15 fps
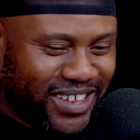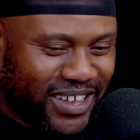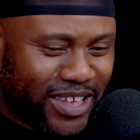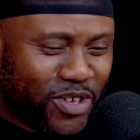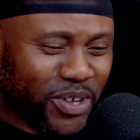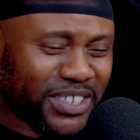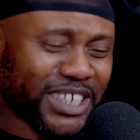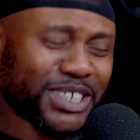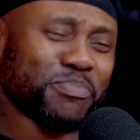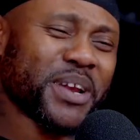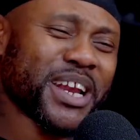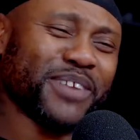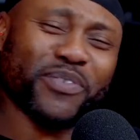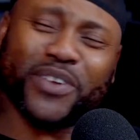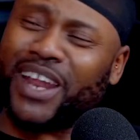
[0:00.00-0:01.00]
You're
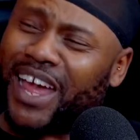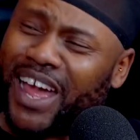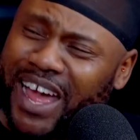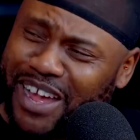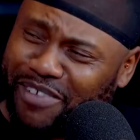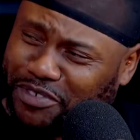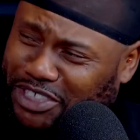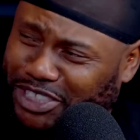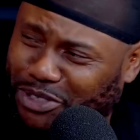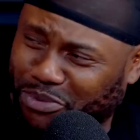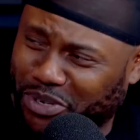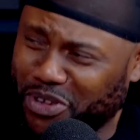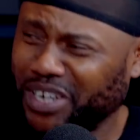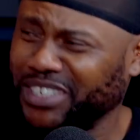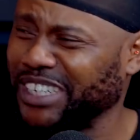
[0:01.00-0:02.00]
desperate for love,
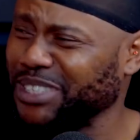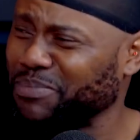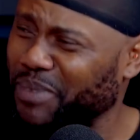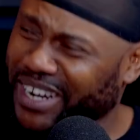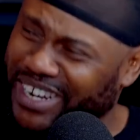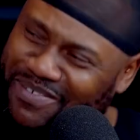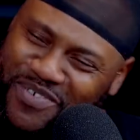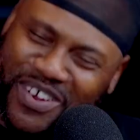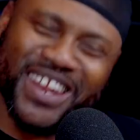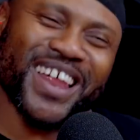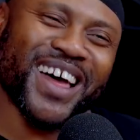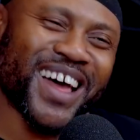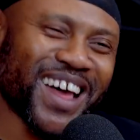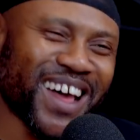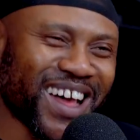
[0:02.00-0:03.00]
Sizwe. You're desperate for
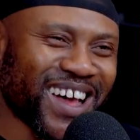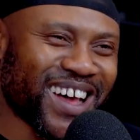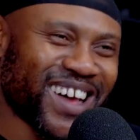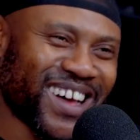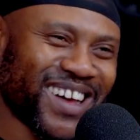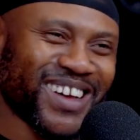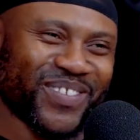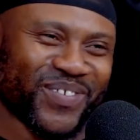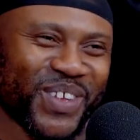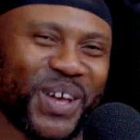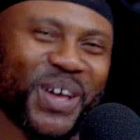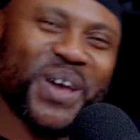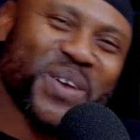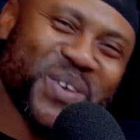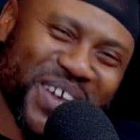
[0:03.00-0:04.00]
love.
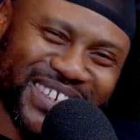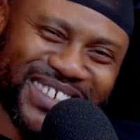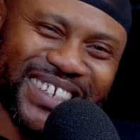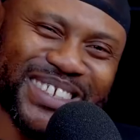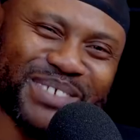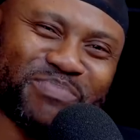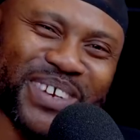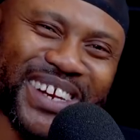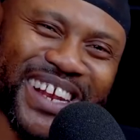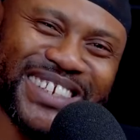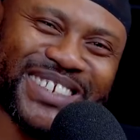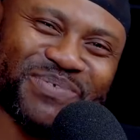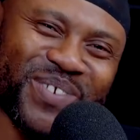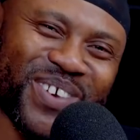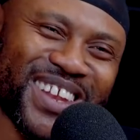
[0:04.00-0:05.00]
You're desperate
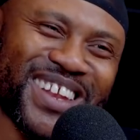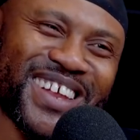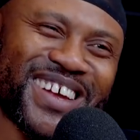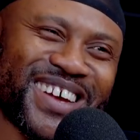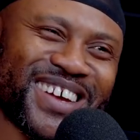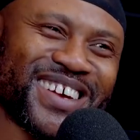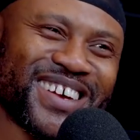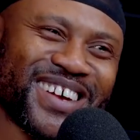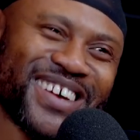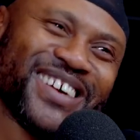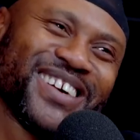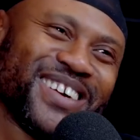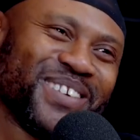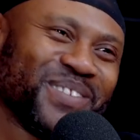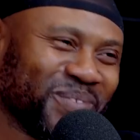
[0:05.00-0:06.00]
for
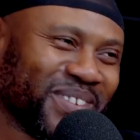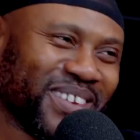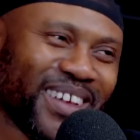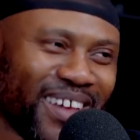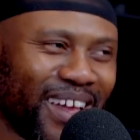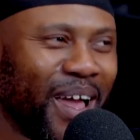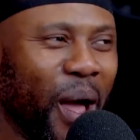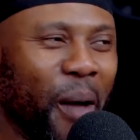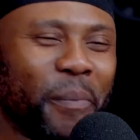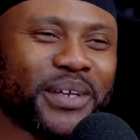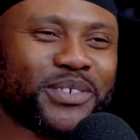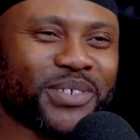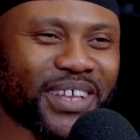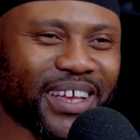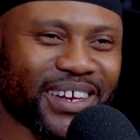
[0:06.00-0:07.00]
love. I bet
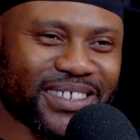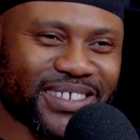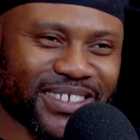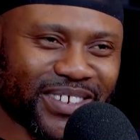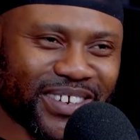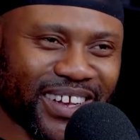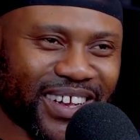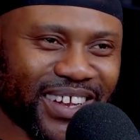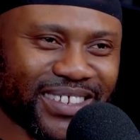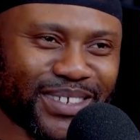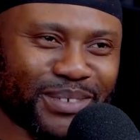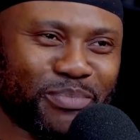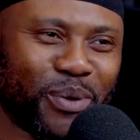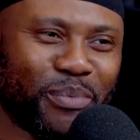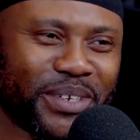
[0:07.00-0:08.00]
you the editor's gonna cut
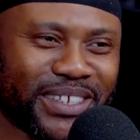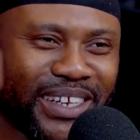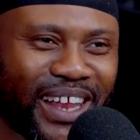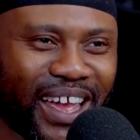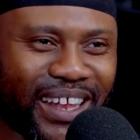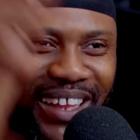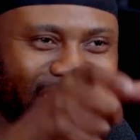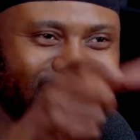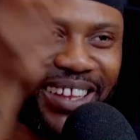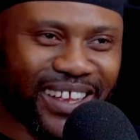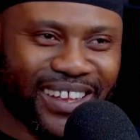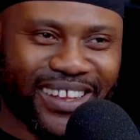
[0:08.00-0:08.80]
this moment and add that thing.